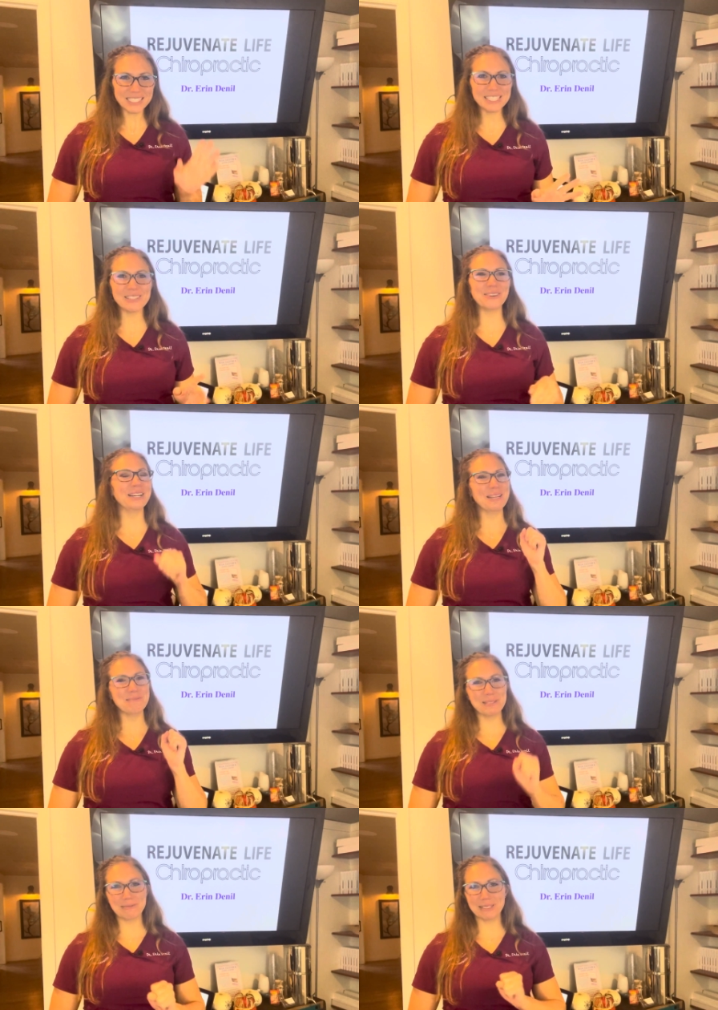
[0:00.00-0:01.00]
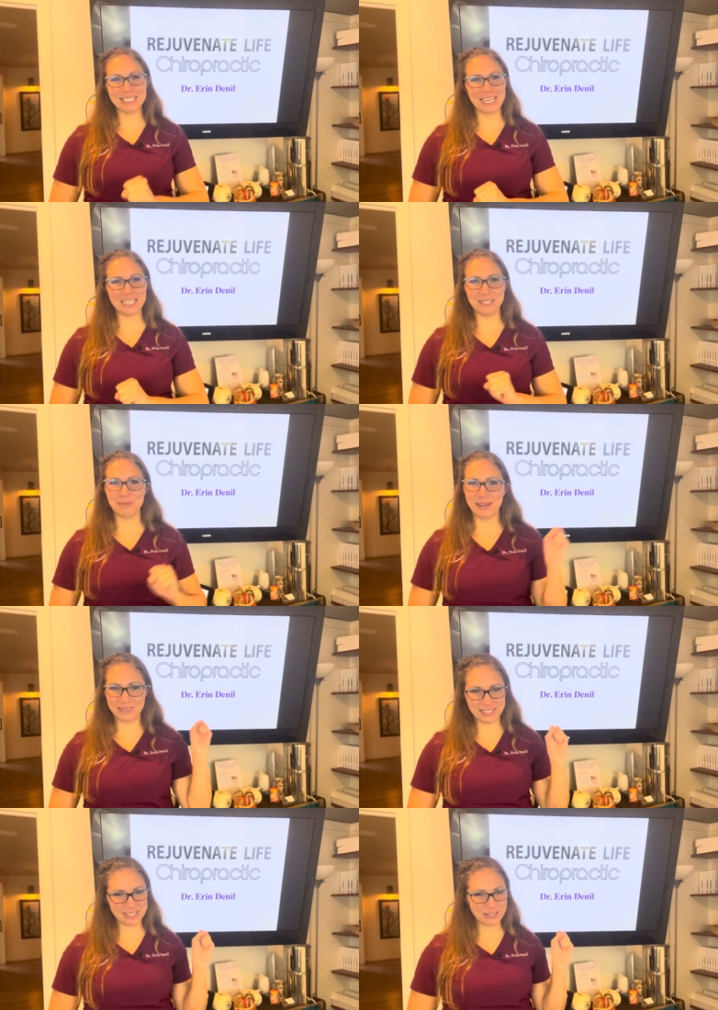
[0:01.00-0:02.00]
so I'm super excited
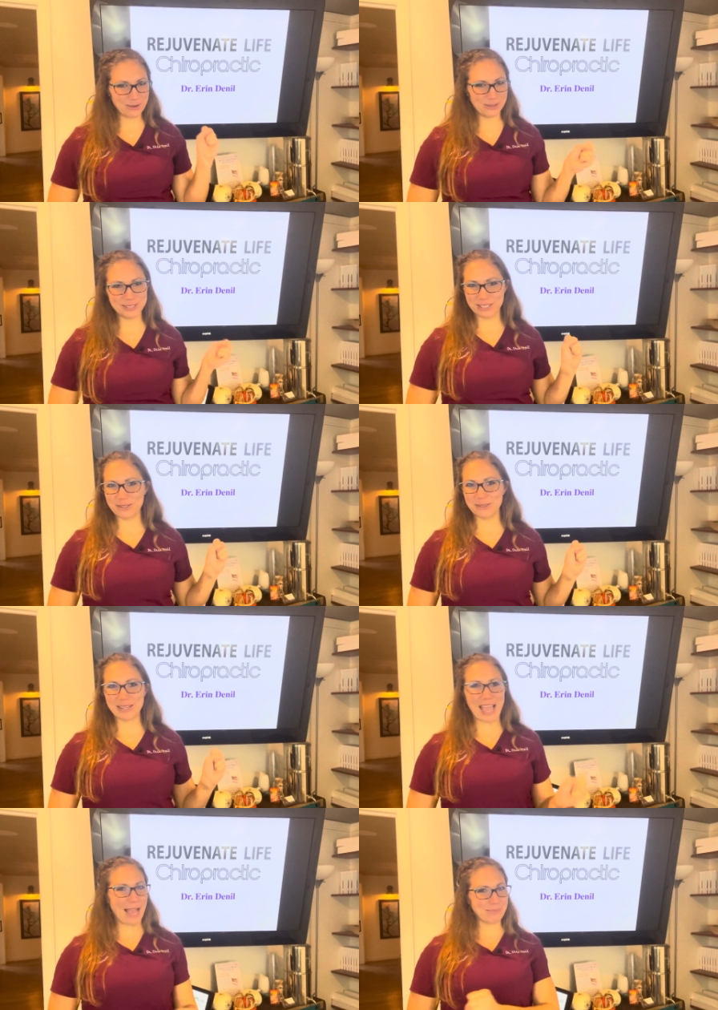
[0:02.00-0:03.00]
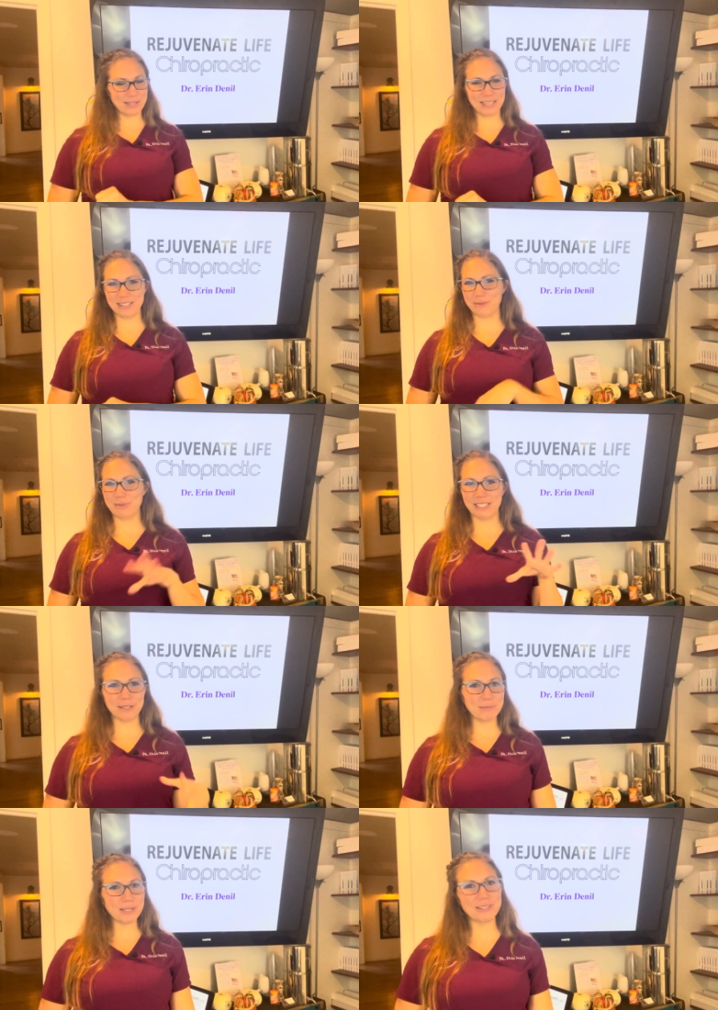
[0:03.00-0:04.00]
about this whole new app and it'll be
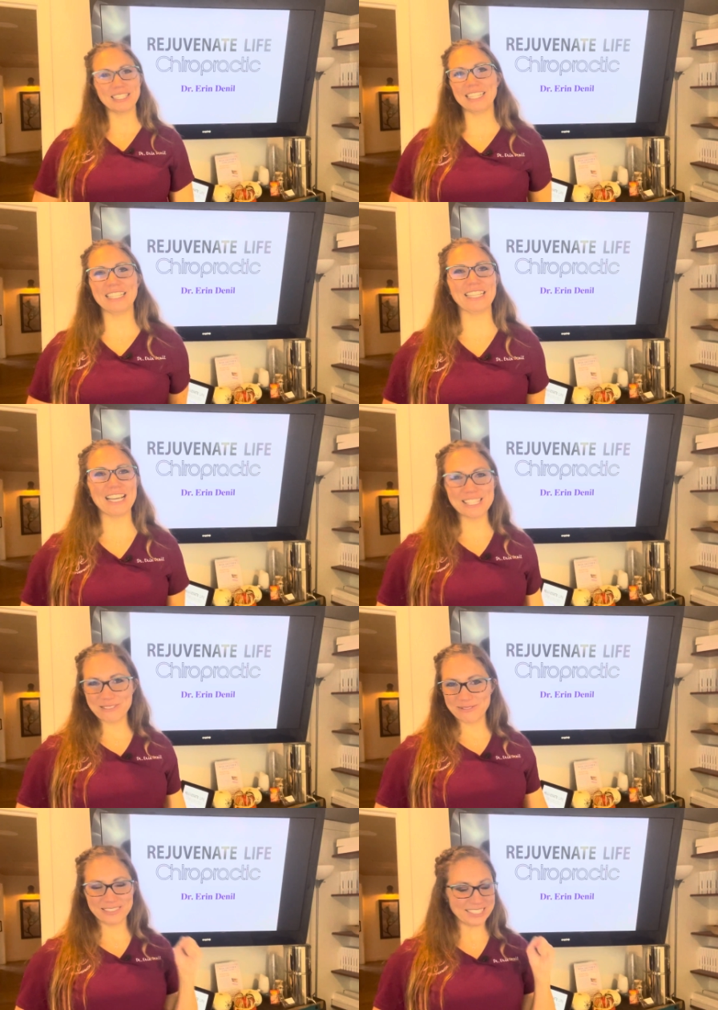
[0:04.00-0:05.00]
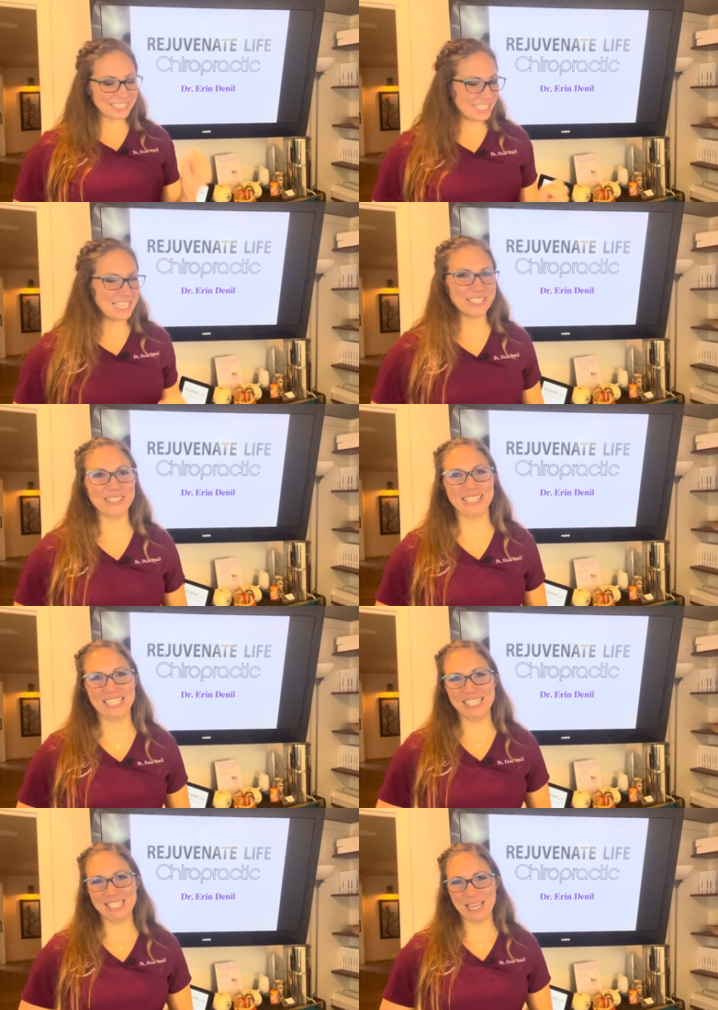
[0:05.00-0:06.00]
community, lots of lots of good
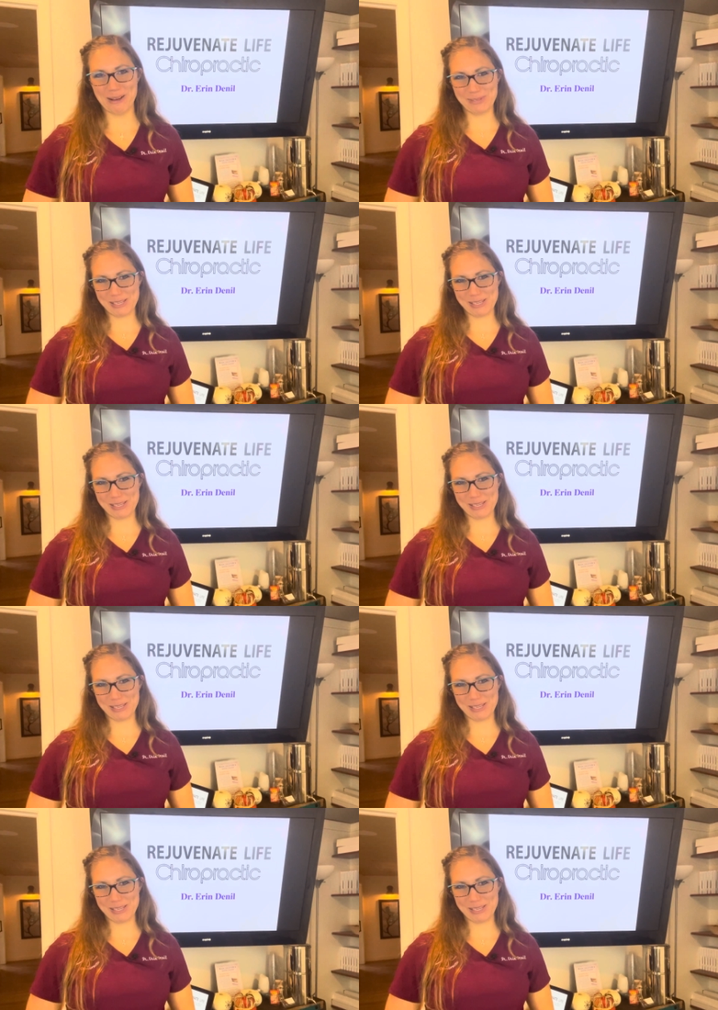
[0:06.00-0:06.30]
things to come.